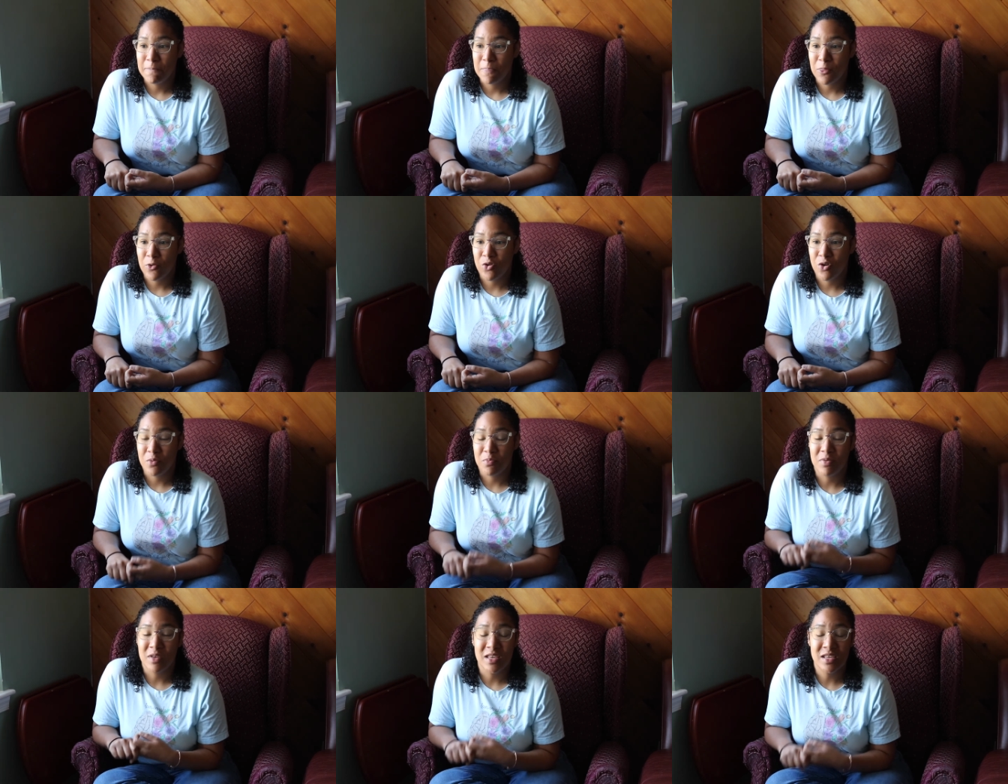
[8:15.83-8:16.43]
or a
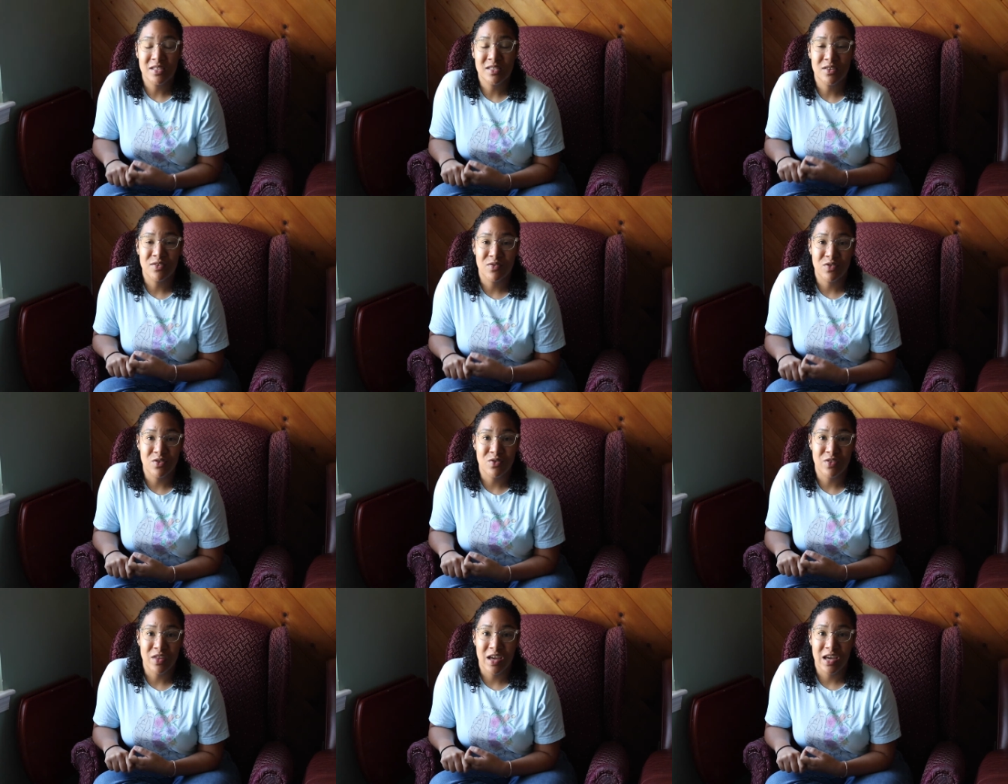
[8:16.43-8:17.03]
piece of
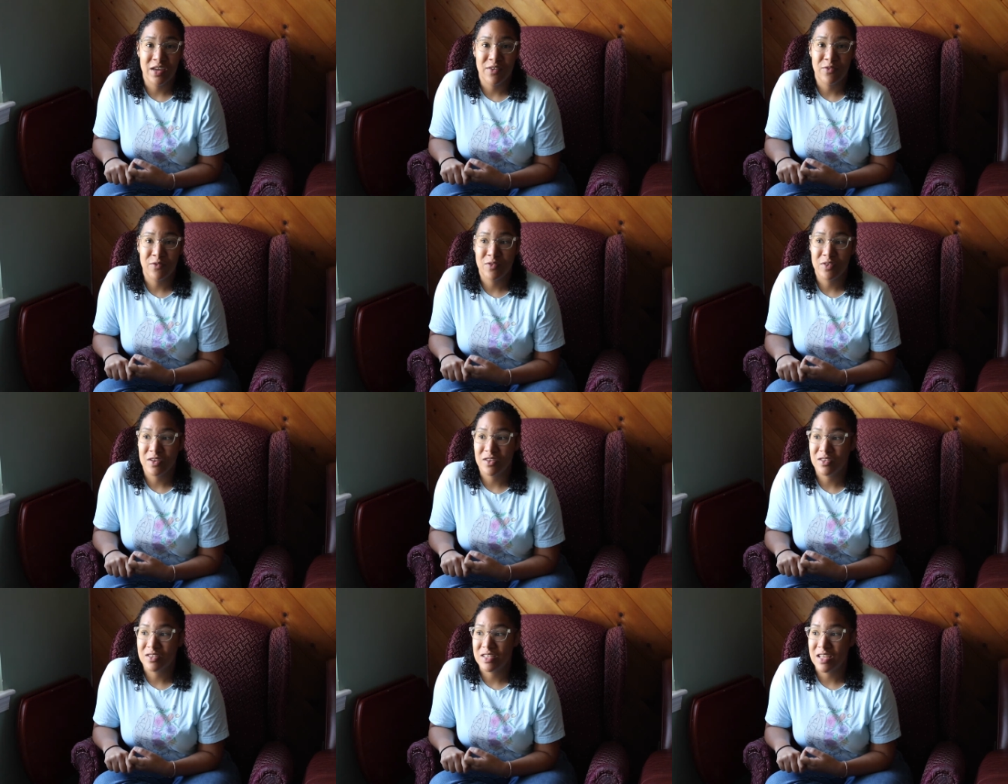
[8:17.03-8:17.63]
you that
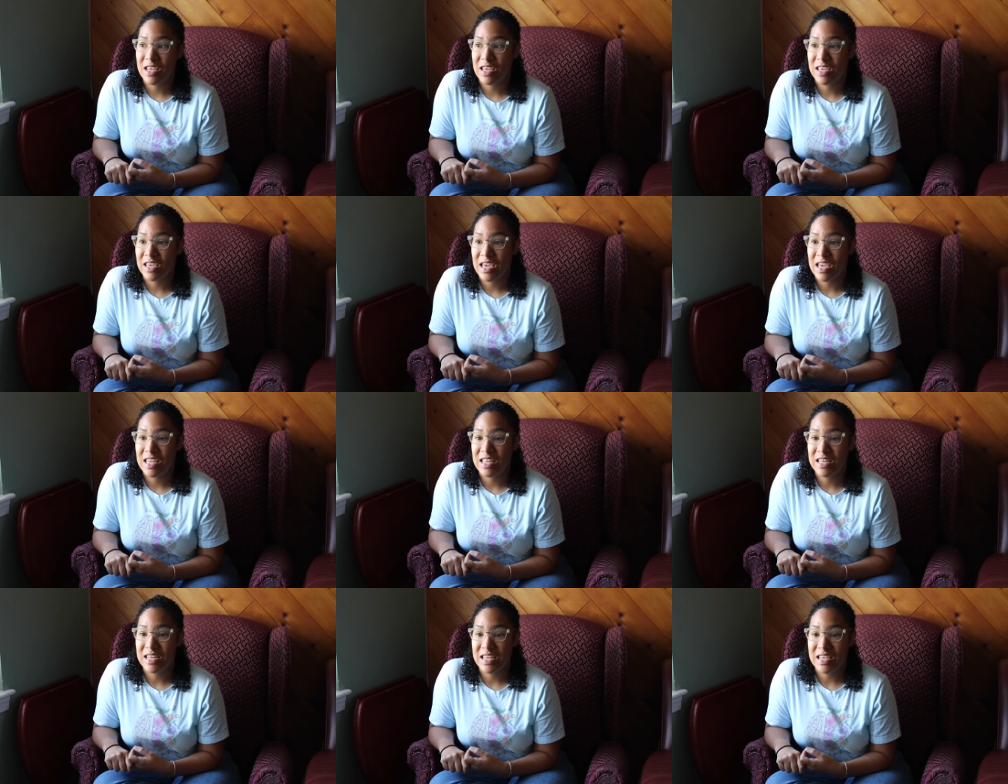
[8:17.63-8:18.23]
feels like
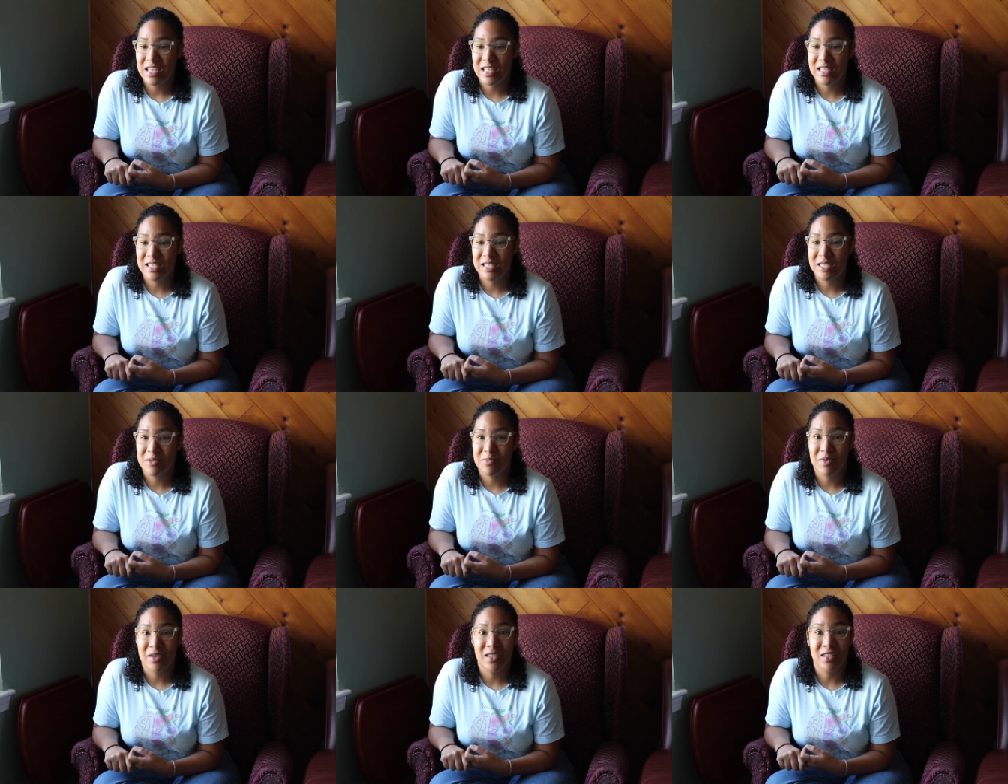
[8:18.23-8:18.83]
it needs to
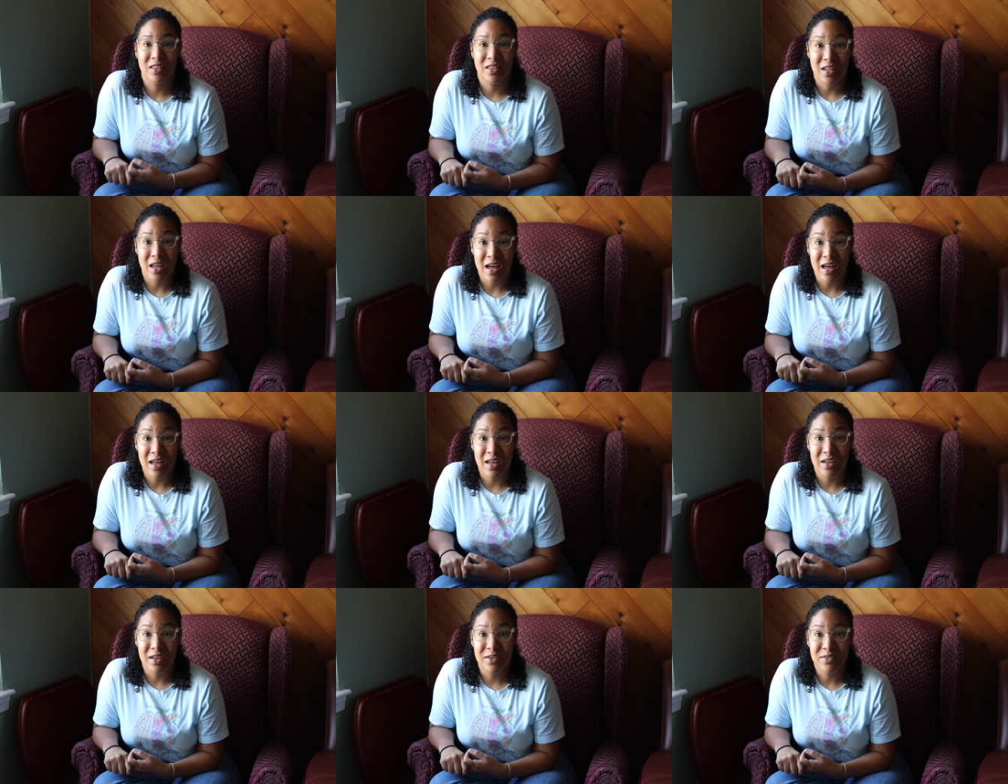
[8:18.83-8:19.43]
be
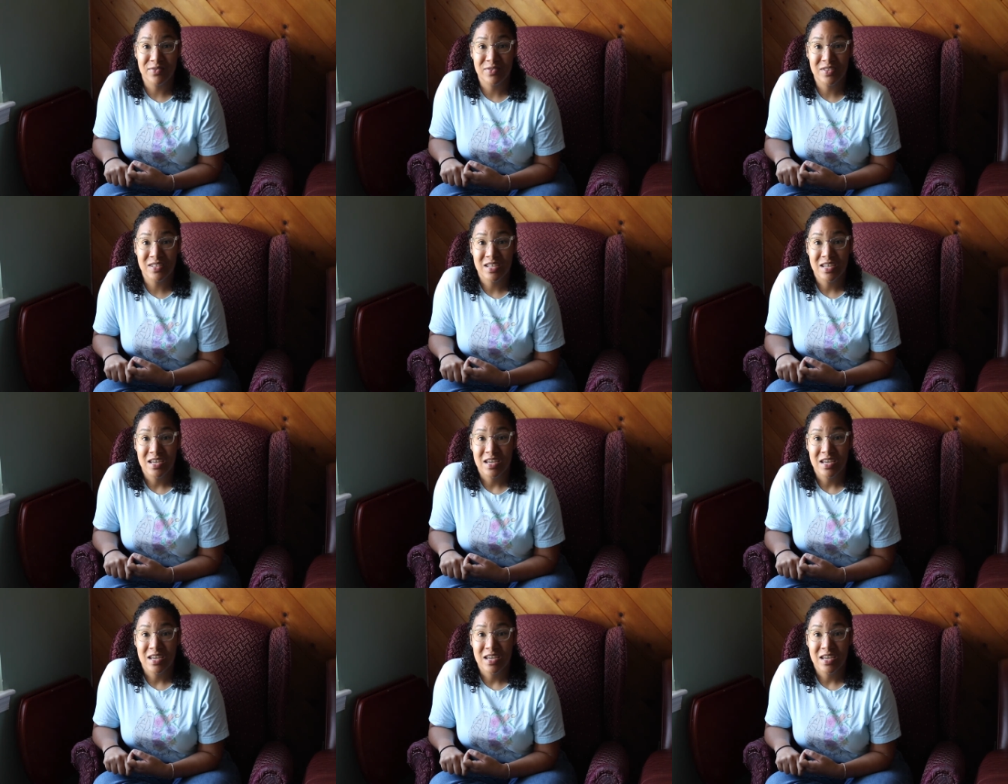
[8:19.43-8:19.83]
loved,